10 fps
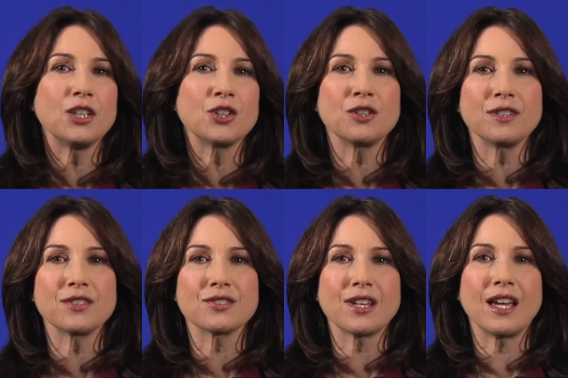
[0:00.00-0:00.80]

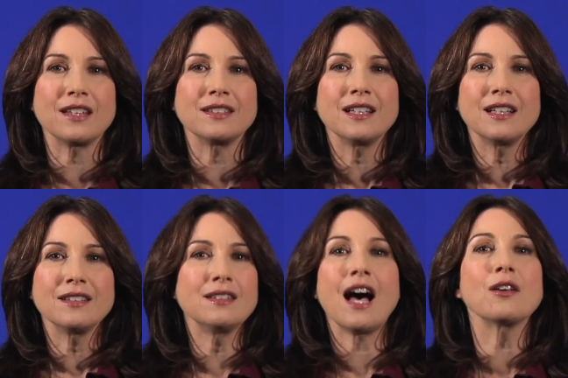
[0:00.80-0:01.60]
nervous and
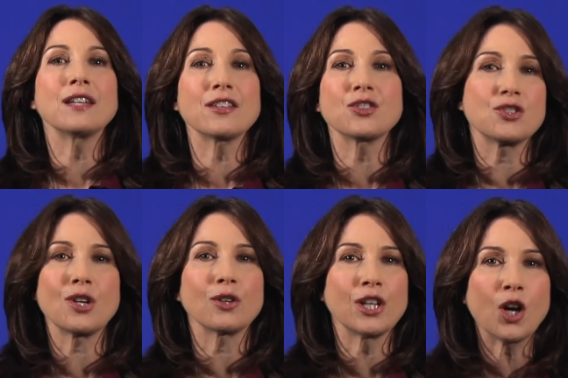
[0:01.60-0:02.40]
not
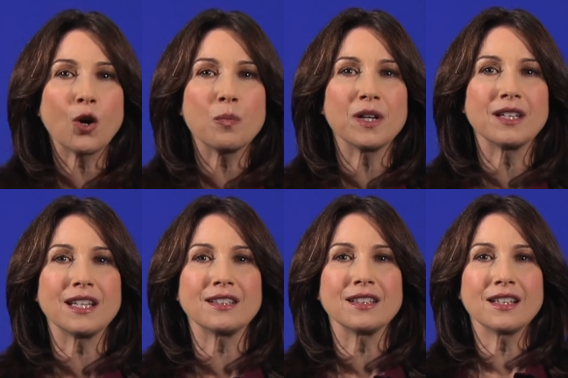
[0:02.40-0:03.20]
necessarily open.
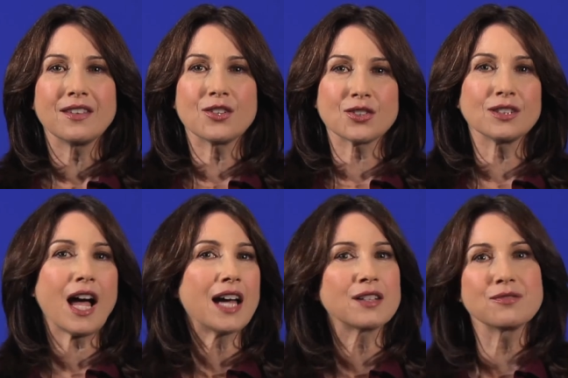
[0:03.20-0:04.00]
And there's a
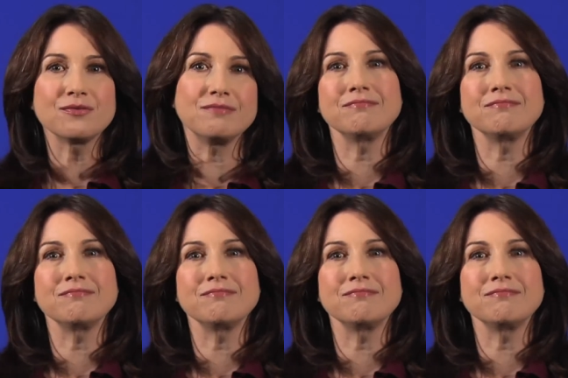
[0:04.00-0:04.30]
lot of,